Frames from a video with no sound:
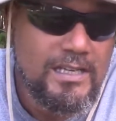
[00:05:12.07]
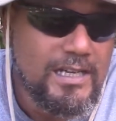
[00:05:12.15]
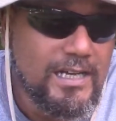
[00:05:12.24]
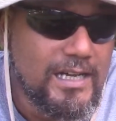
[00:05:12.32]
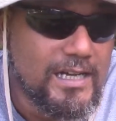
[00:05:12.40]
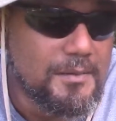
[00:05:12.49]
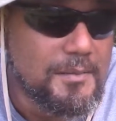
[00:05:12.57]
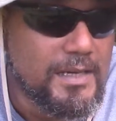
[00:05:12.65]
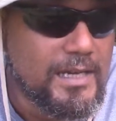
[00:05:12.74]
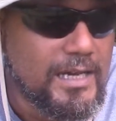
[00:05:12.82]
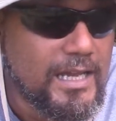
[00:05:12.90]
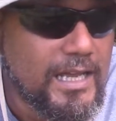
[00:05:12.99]

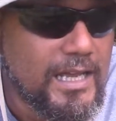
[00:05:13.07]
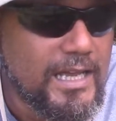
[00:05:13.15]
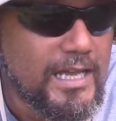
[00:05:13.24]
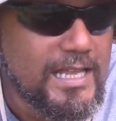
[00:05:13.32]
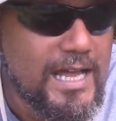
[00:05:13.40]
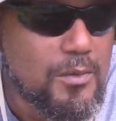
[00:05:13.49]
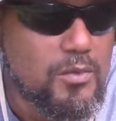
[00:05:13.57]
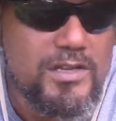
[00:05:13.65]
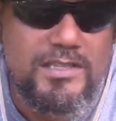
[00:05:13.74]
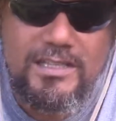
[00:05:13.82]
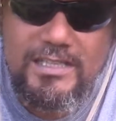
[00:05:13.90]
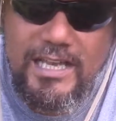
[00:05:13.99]
and I
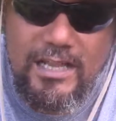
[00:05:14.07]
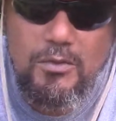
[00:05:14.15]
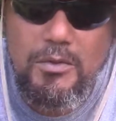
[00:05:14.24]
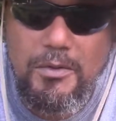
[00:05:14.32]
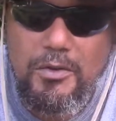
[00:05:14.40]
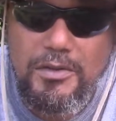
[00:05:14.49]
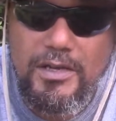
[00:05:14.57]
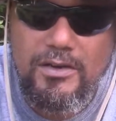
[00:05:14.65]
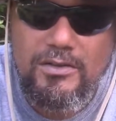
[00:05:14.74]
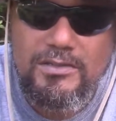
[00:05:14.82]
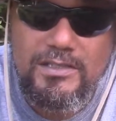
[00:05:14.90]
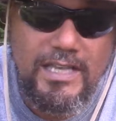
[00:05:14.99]
was in the yellow with both
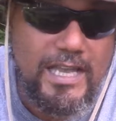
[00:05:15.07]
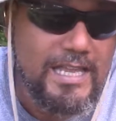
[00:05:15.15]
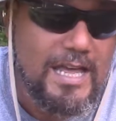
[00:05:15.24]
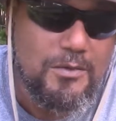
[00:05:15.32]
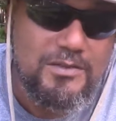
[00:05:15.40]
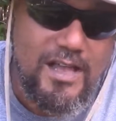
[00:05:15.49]
arrows, and I was